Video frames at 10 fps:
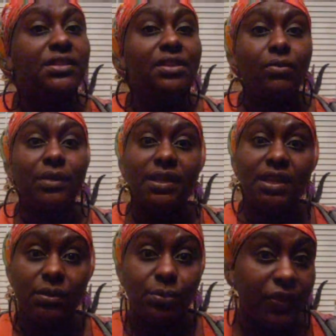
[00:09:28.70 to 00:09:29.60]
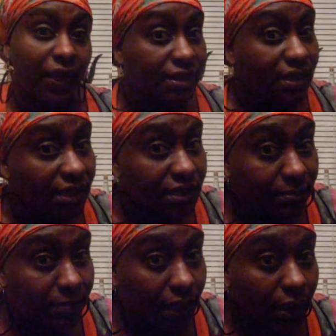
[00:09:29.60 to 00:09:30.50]
So they did what they did to
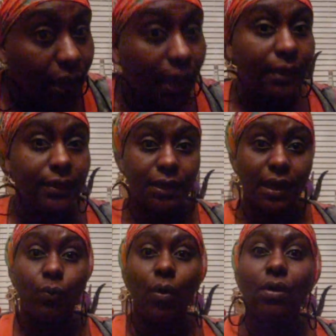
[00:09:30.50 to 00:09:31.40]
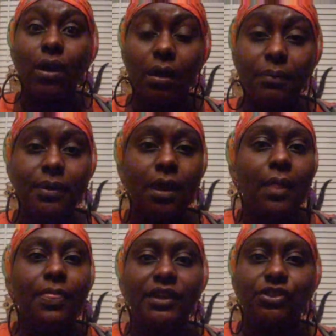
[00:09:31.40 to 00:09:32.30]
me, and then I woke up.
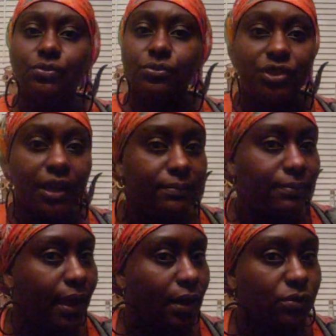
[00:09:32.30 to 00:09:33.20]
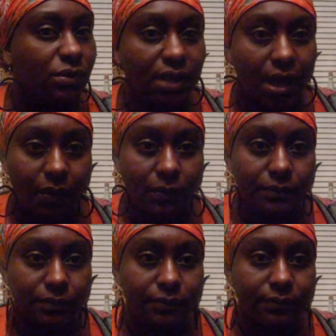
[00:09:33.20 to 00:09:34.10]
The excruciating pain was gone.
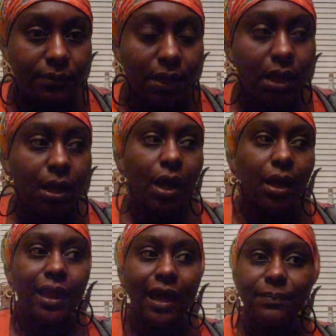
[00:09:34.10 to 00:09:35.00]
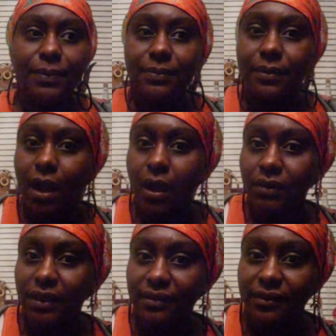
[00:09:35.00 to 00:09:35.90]
A lot of people
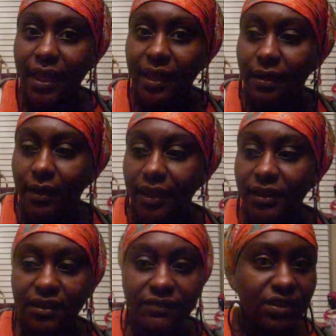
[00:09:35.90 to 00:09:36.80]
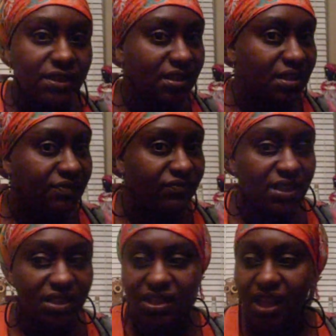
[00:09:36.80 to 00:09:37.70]
call it alien
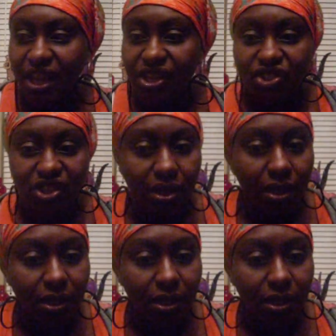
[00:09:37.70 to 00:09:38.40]
visitation.